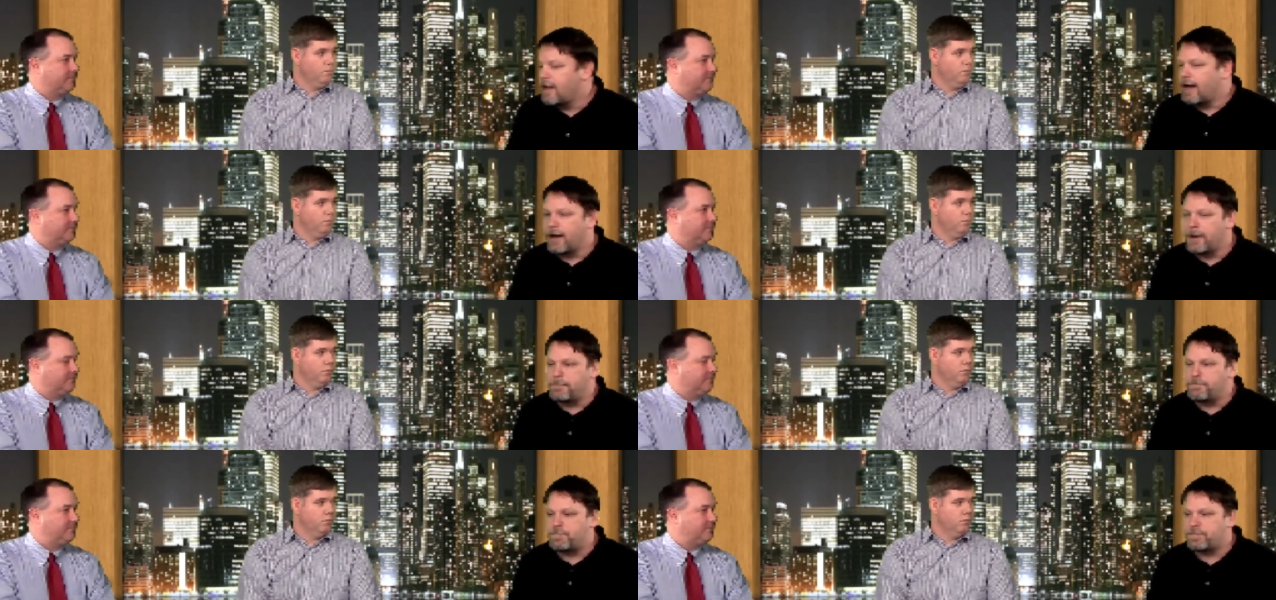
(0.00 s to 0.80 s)

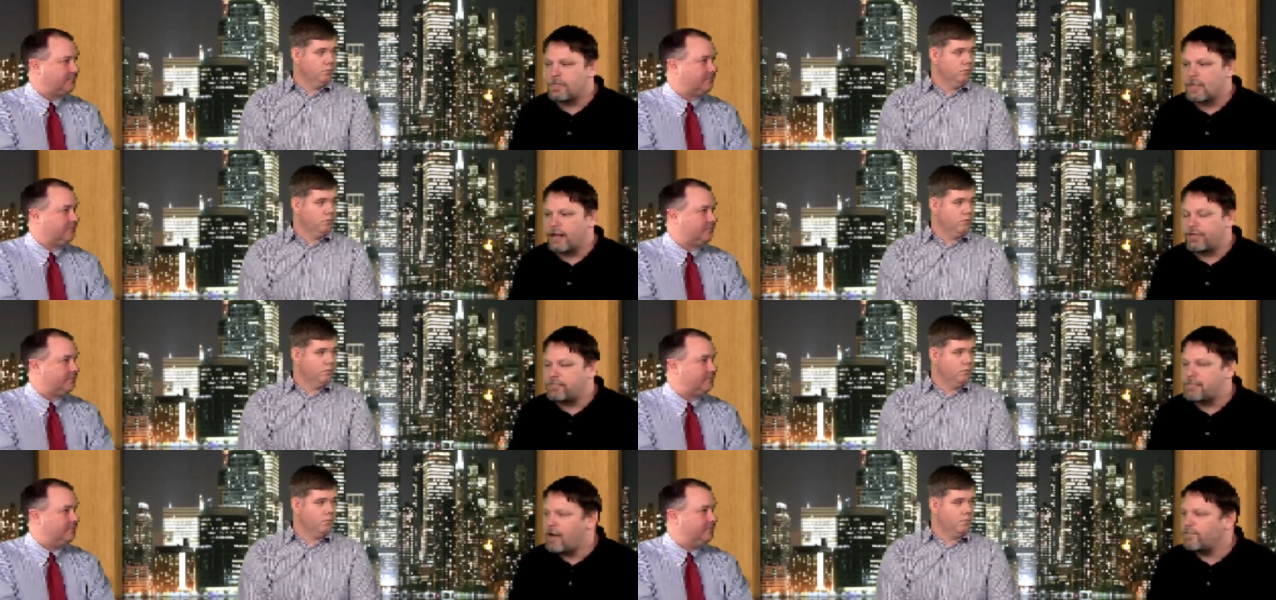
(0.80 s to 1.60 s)
Speaker 1: Um, I think
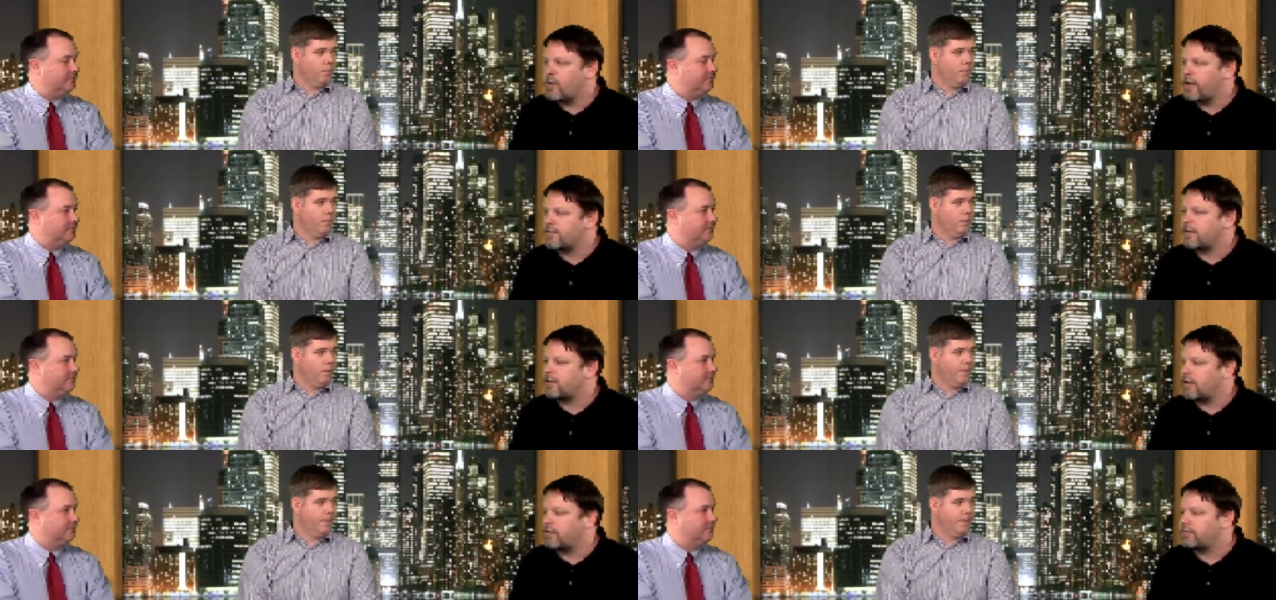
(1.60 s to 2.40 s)
Mountain View has a,
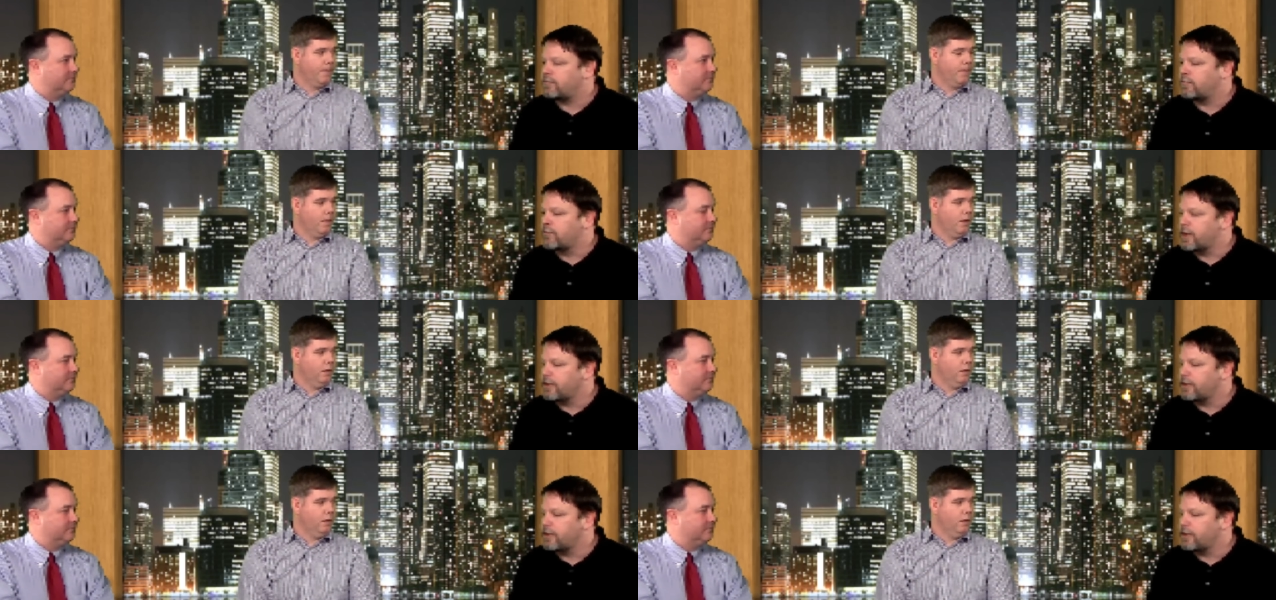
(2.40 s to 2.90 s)
a, real